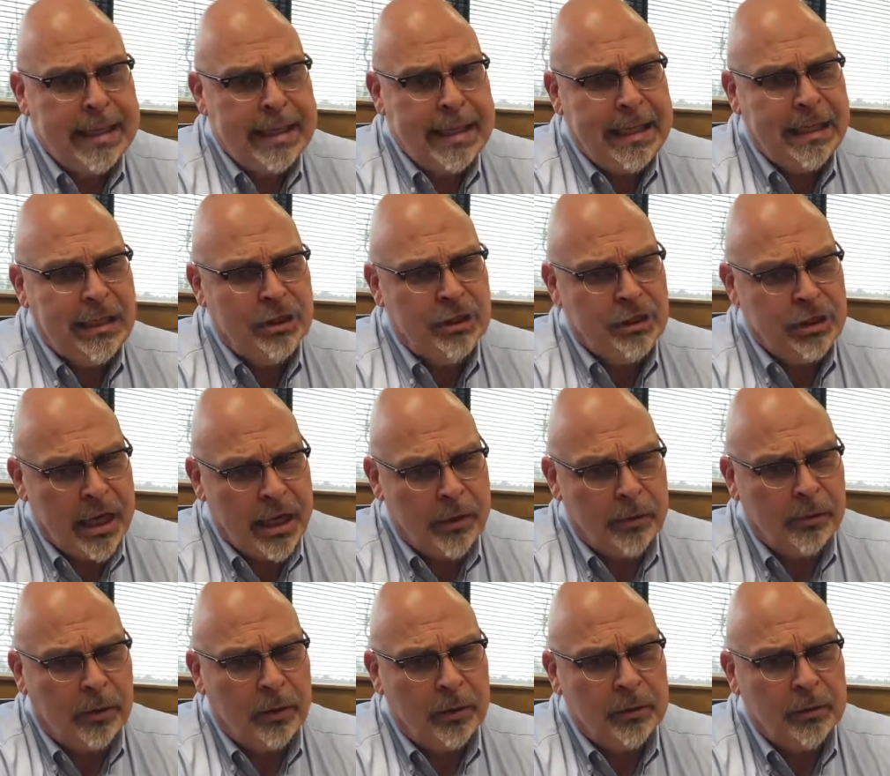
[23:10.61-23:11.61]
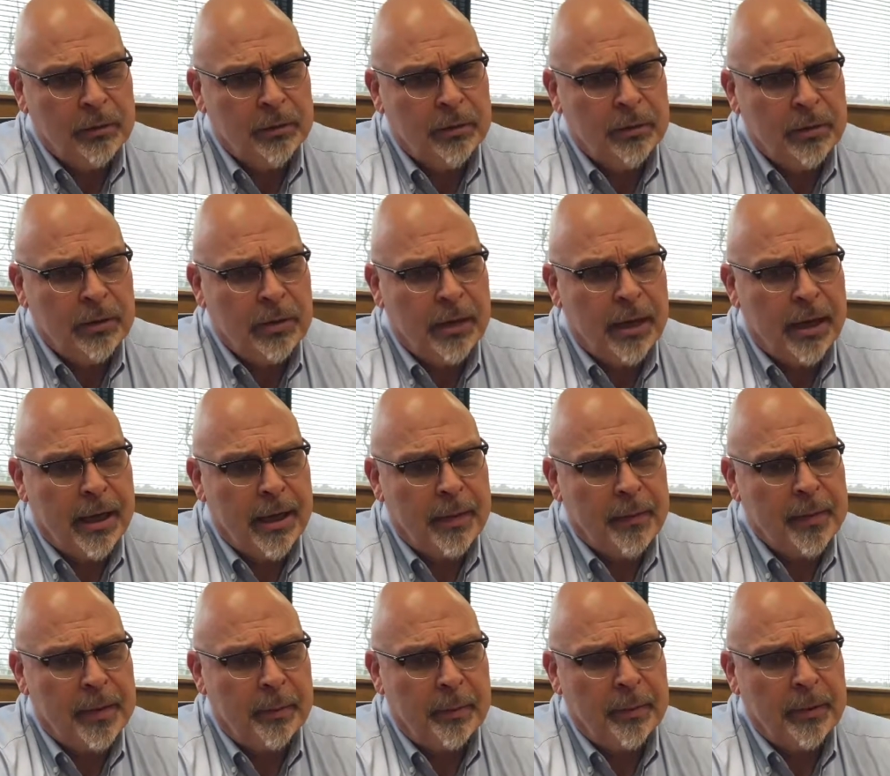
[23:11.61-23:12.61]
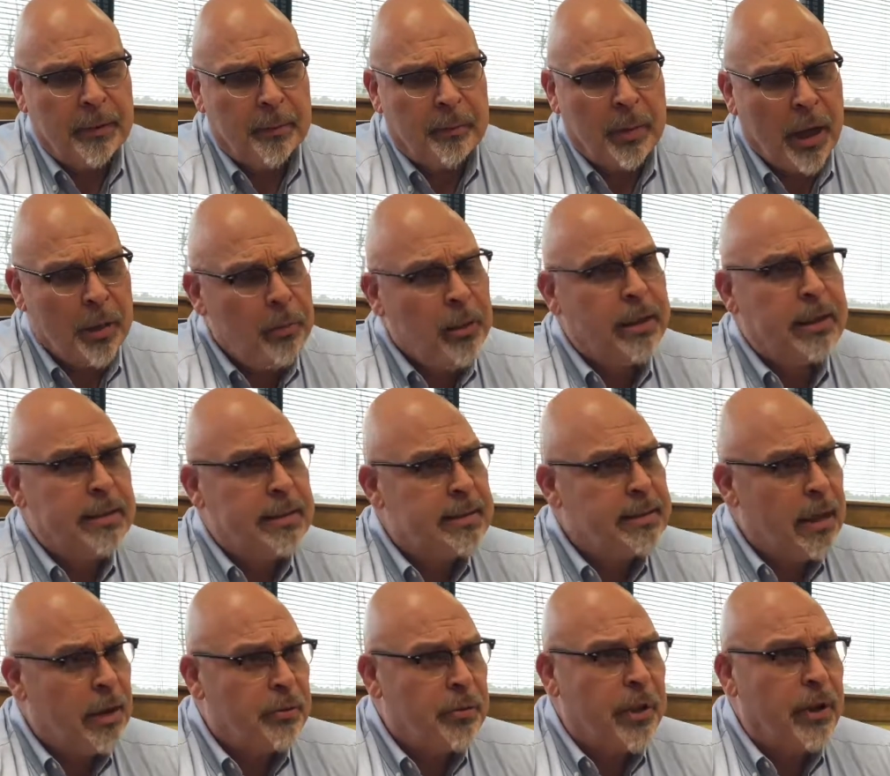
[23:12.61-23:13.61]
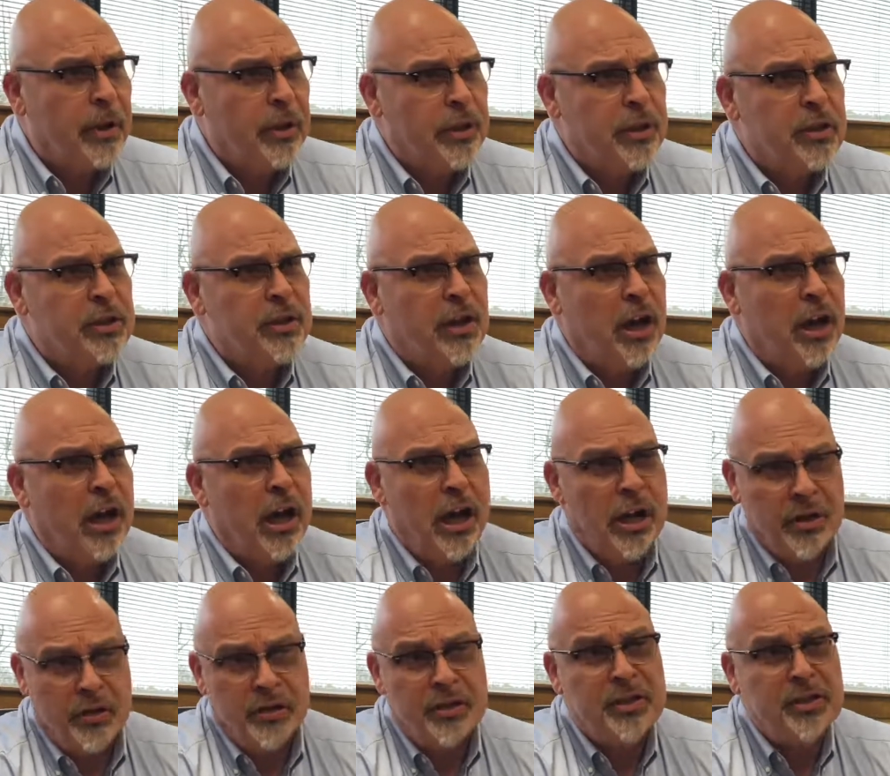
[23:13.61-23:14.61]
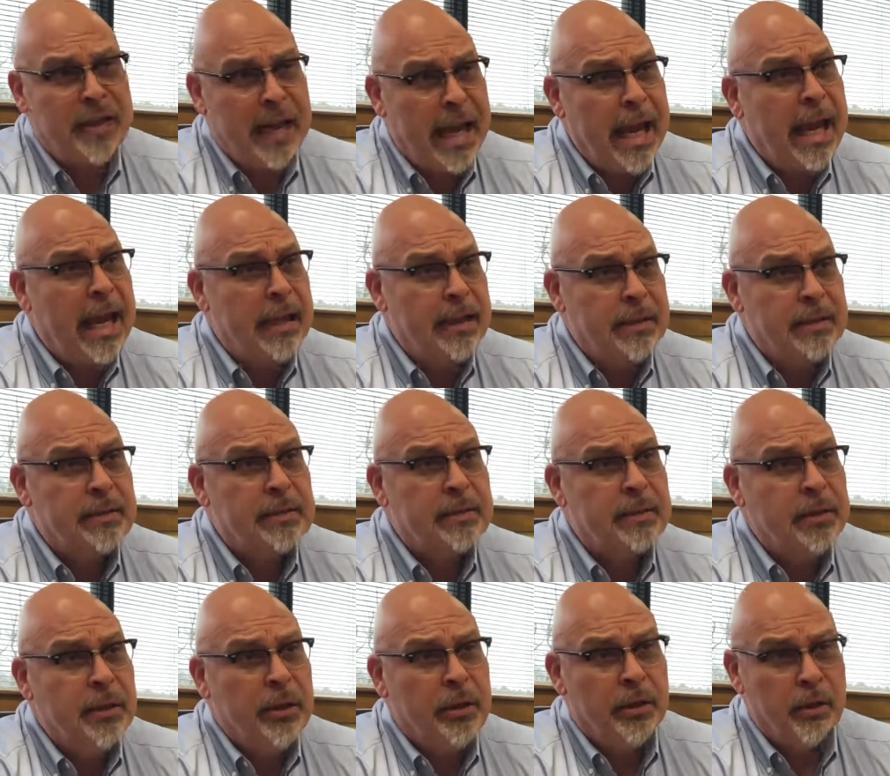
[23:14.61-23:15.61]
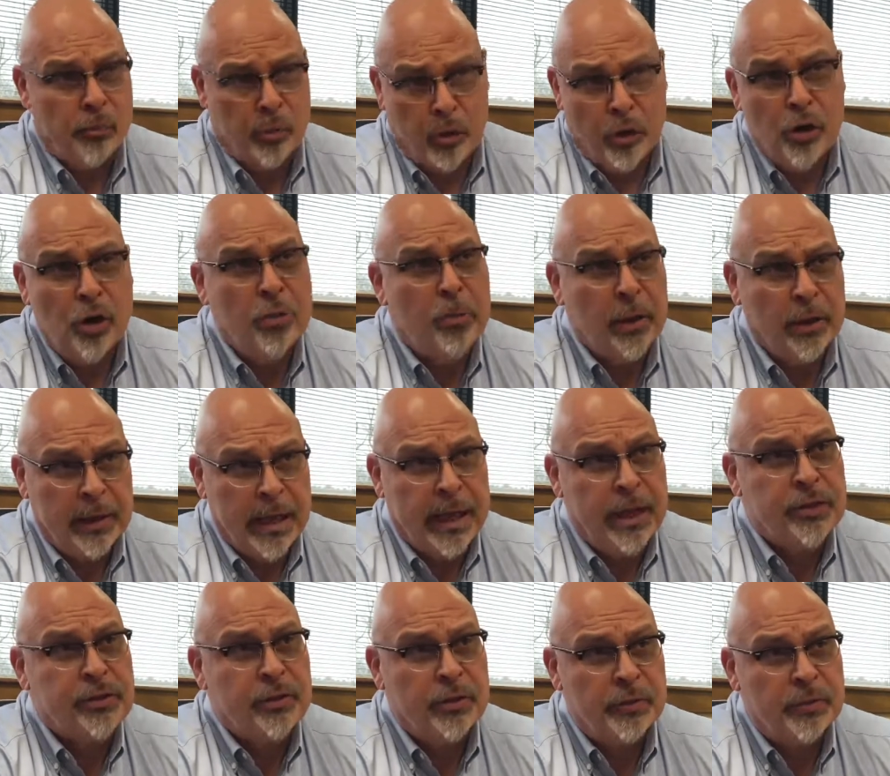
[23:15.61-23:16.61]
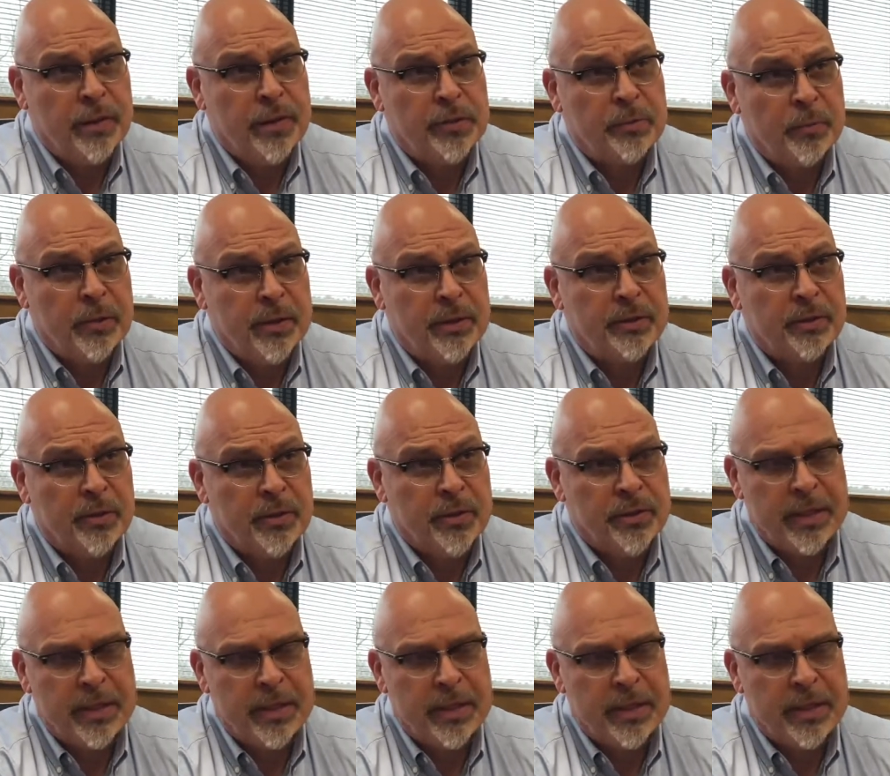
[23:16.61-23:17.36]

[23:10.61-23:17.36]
in general, the public in South Arkansas understands the renewable nature of this resource.